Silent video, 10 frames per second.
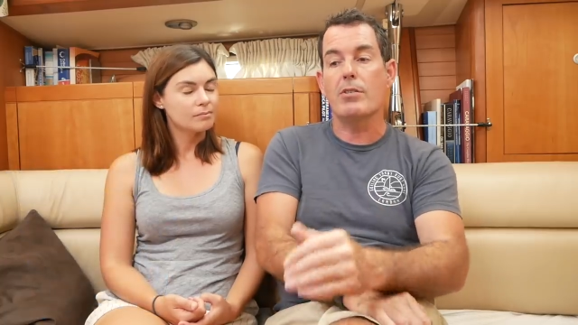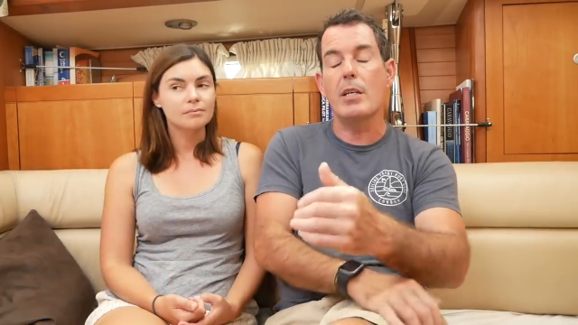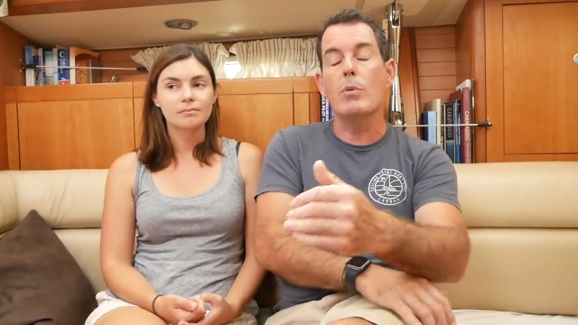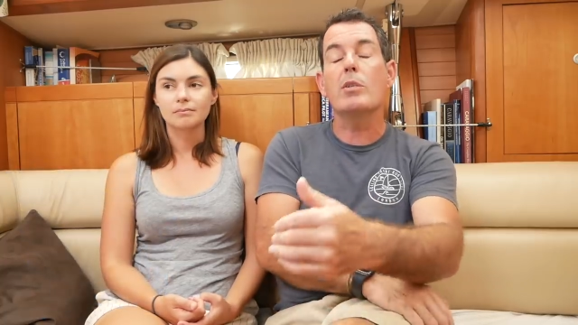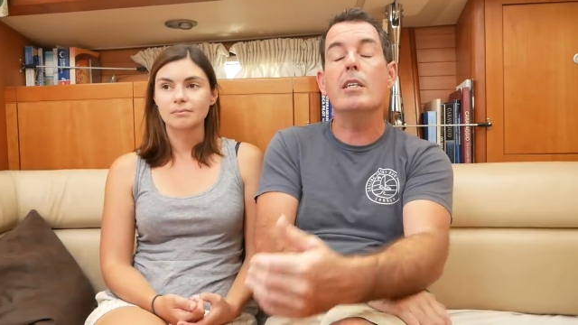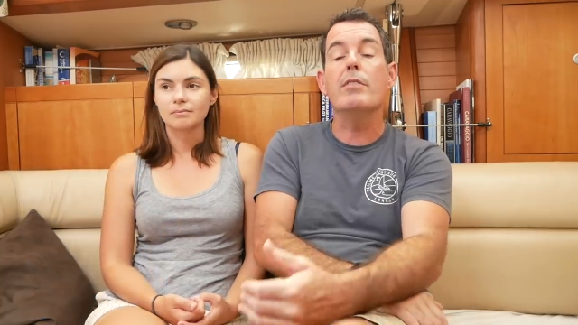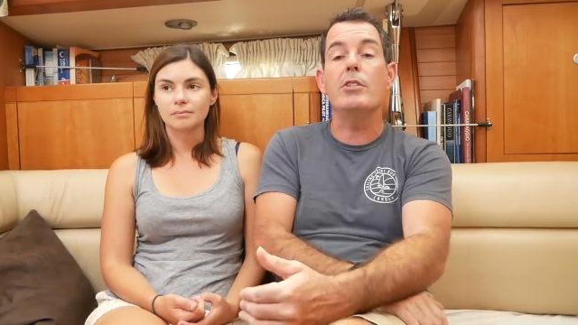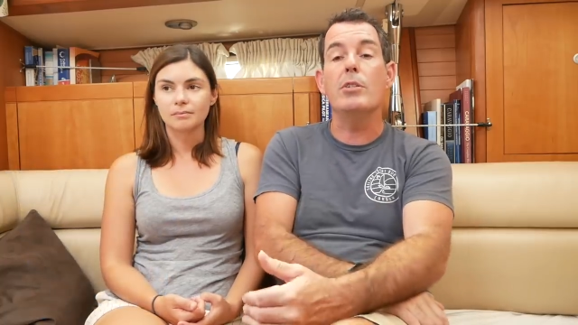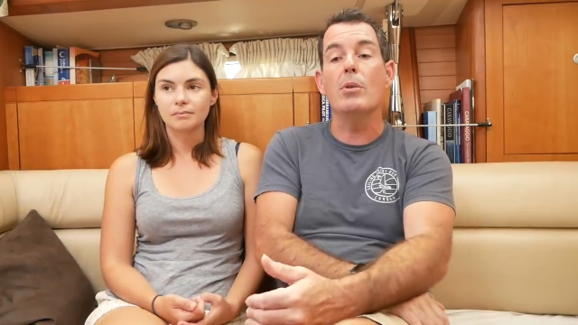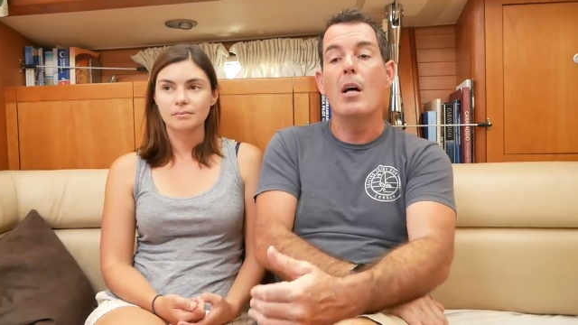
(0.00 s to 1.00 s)
Speaker 1: They will give
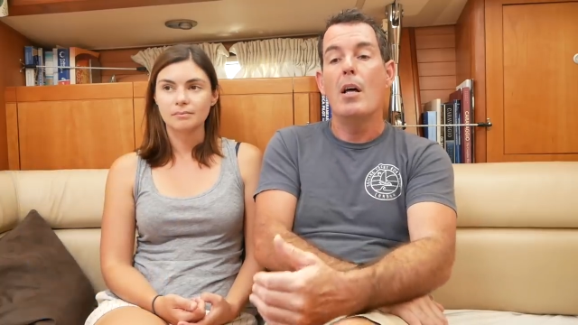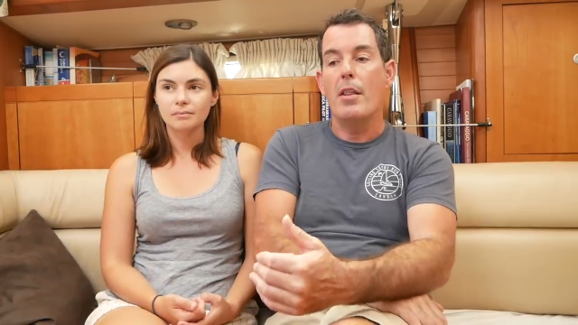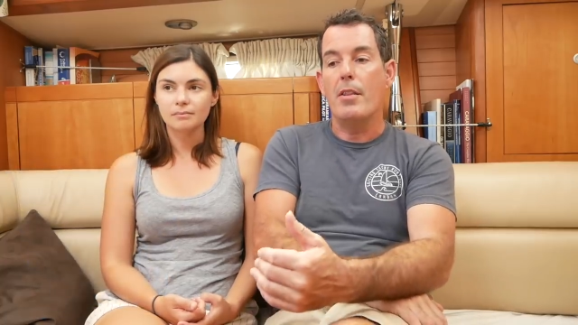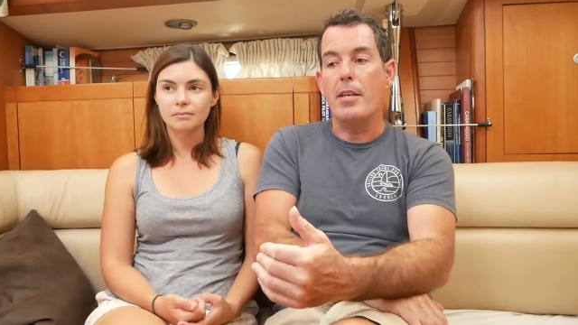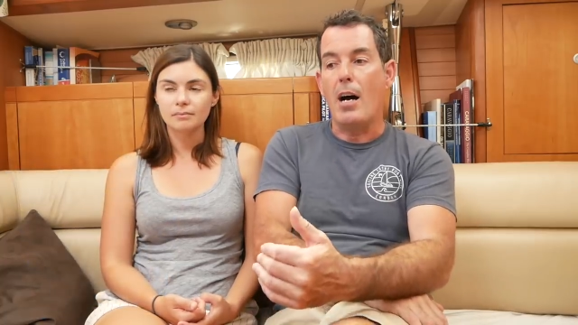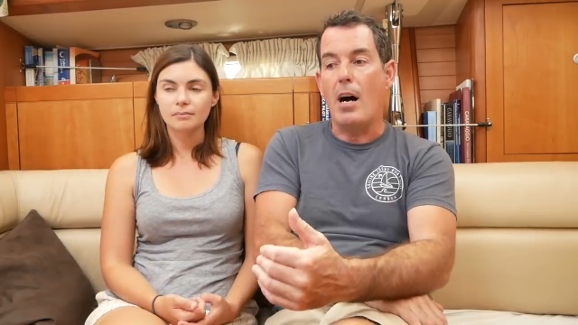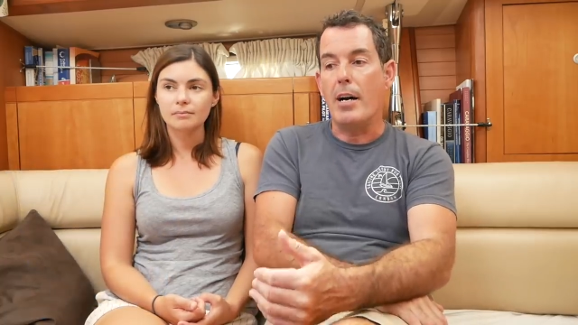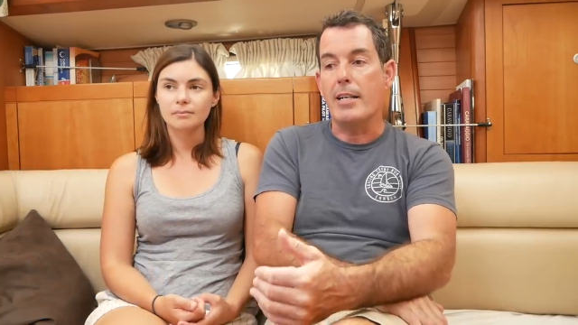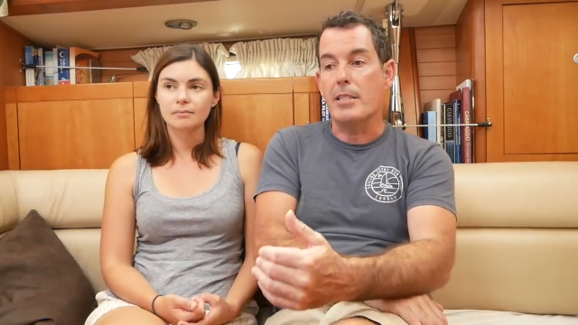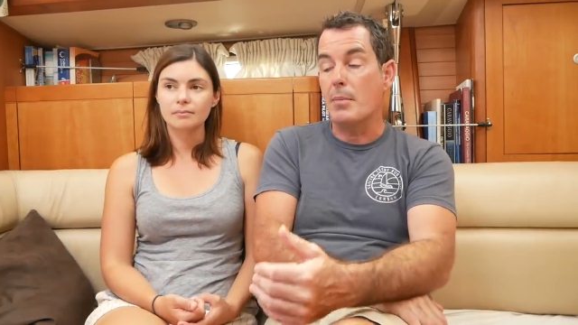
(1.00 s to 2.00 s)
you the
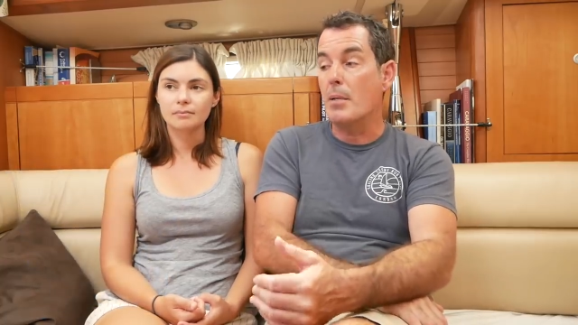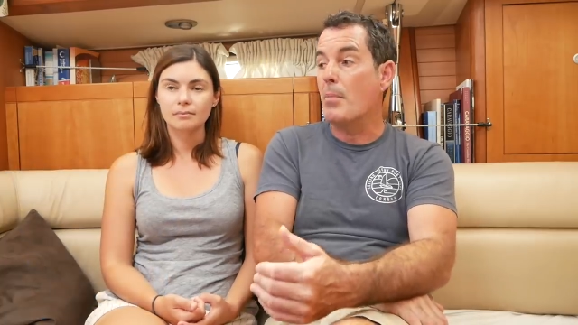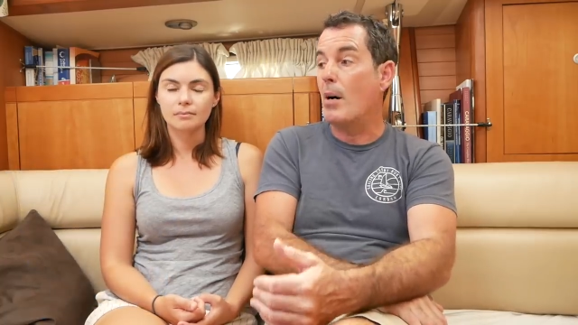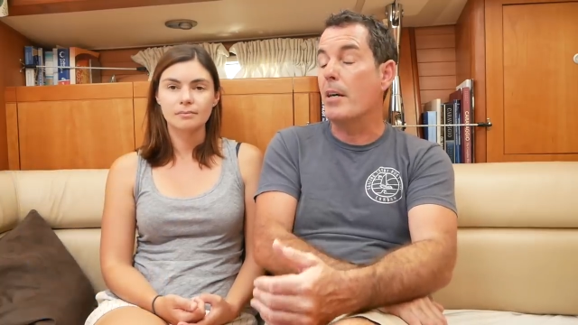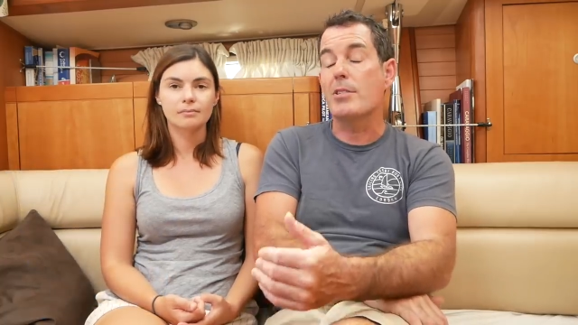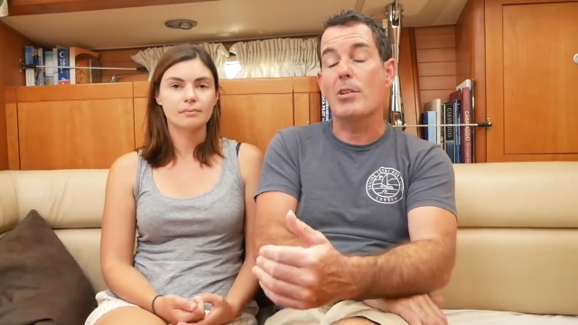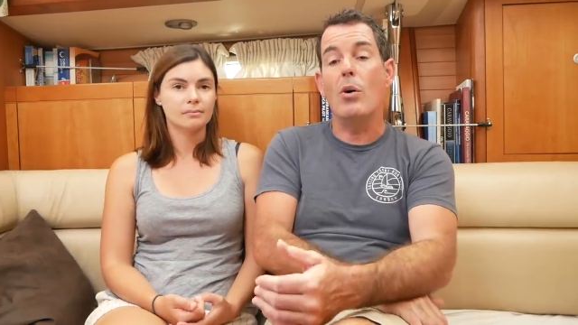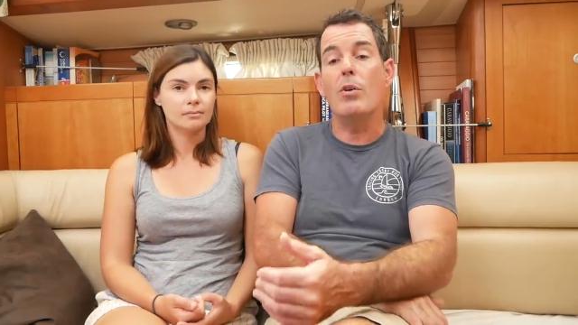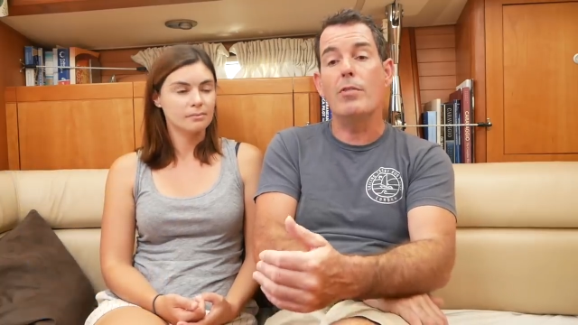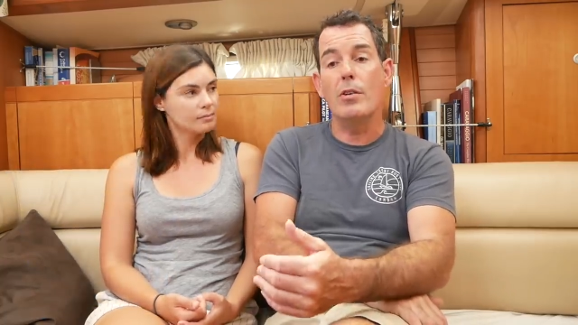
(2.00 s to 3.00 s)
heights, the minimum heights
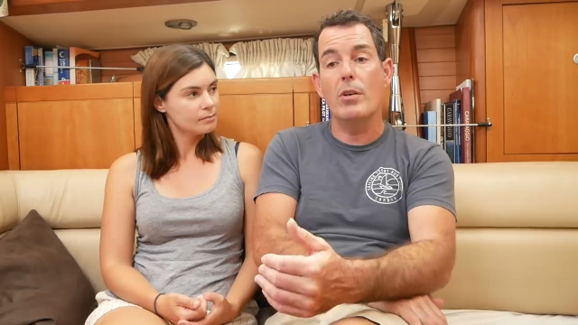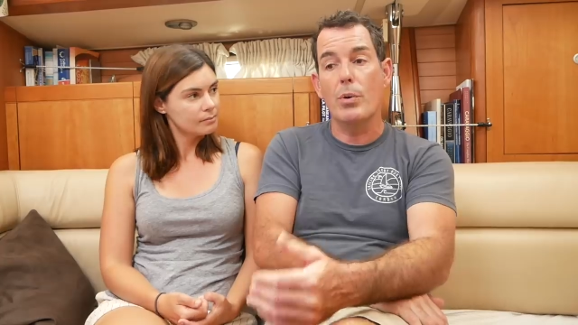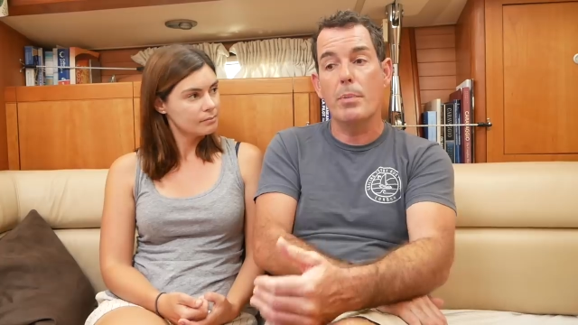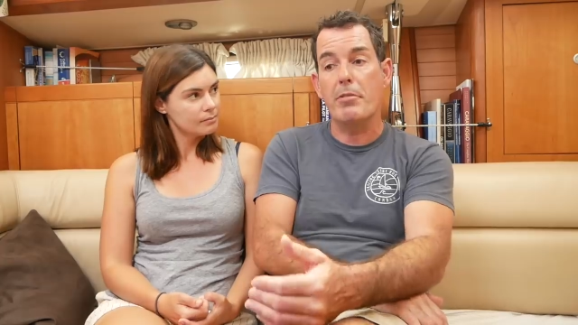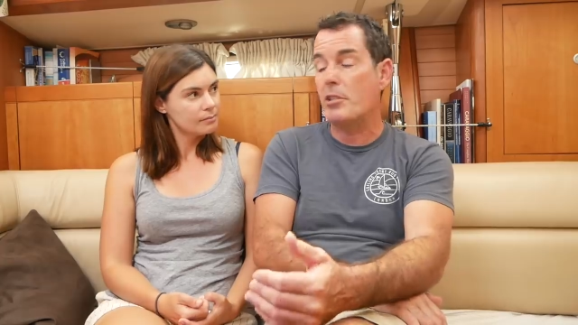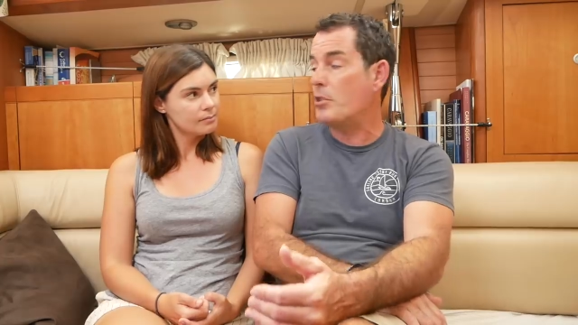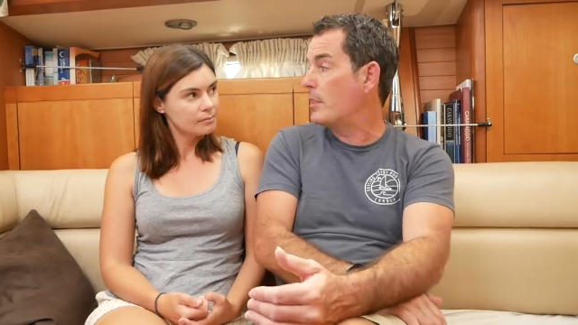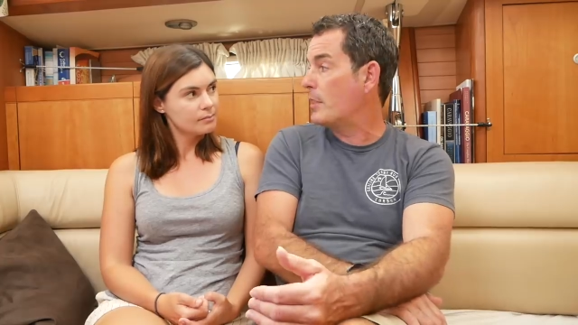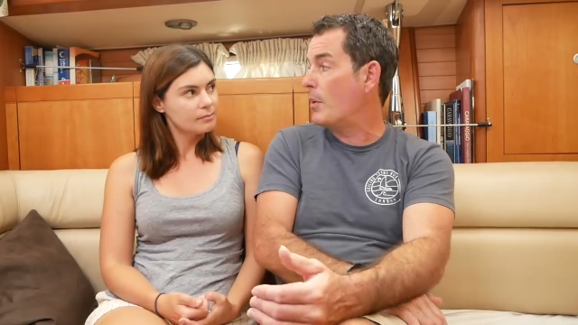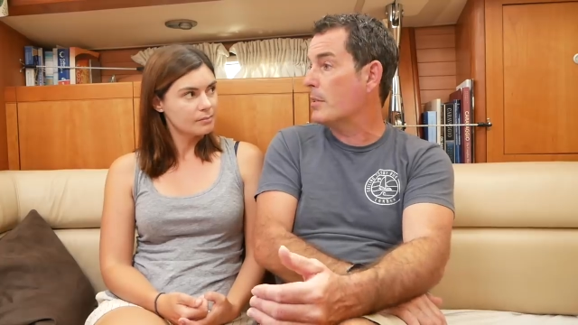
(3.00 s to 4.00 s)
of all the bridges you need
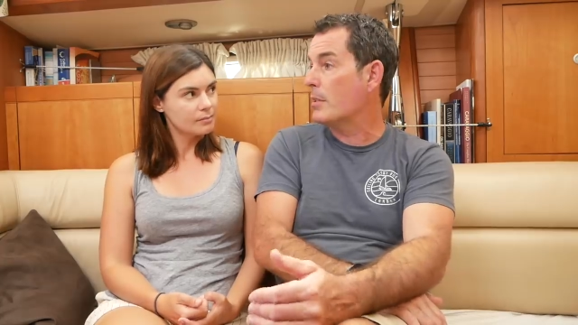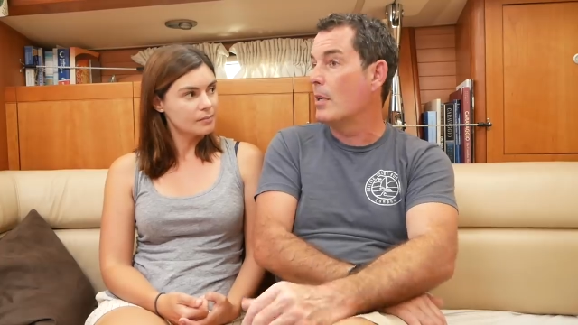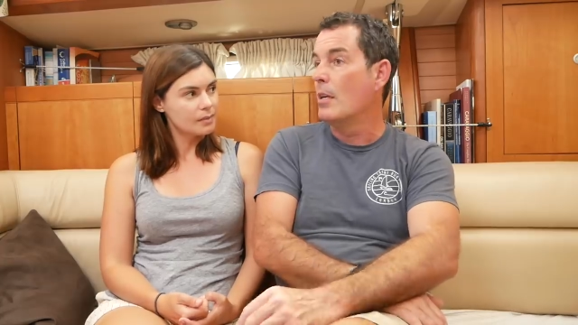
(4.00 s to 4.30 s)
to go under.